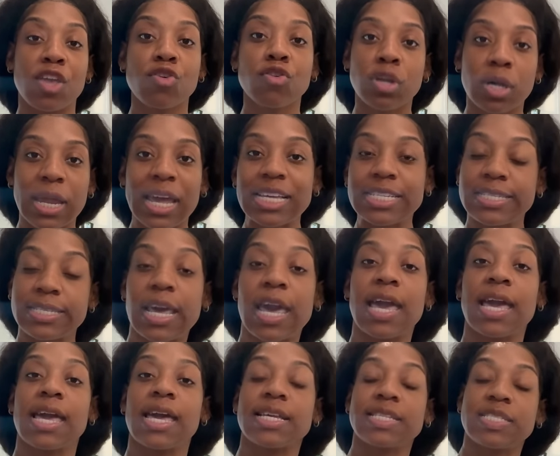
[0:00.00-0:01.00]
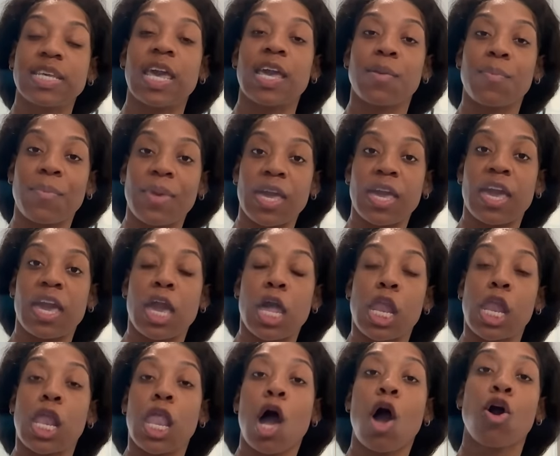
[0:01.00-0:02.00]
You know, they say it take
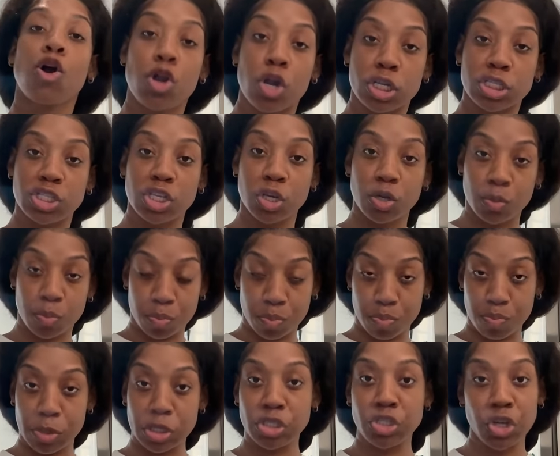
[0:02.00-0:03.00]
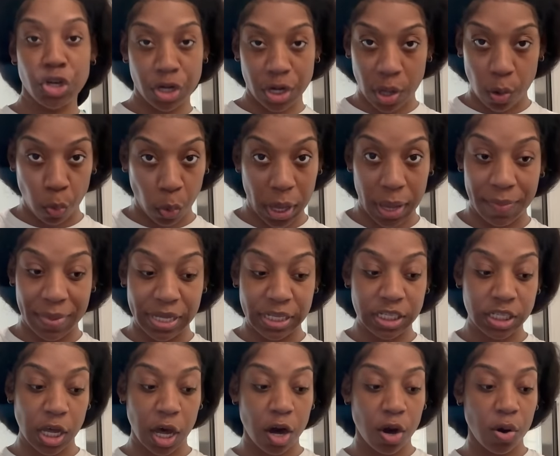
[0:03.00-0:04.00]
men longer to mature than women.
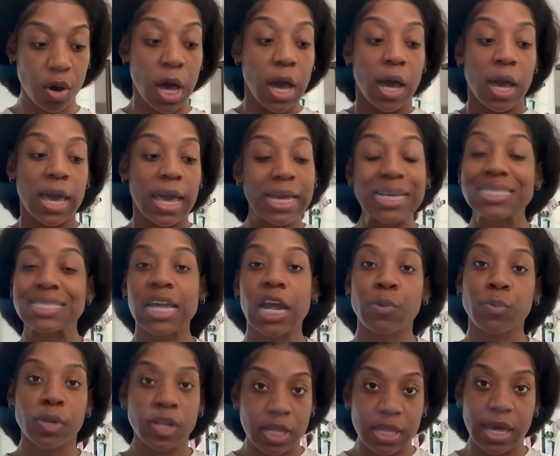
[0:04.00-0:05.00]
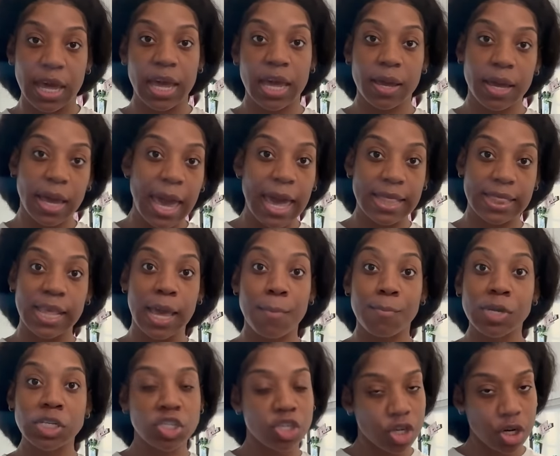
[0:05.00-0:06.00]
So he's not really that at that
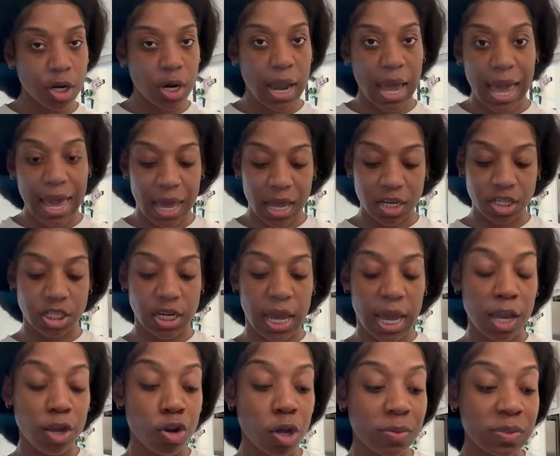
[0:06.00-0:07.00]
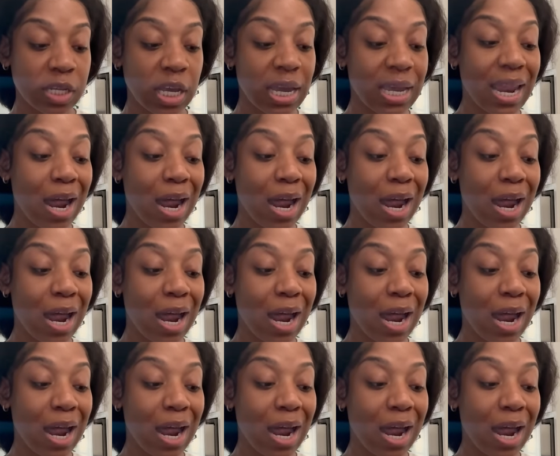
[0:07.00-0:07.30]
mature age yet. You know what I'm saying?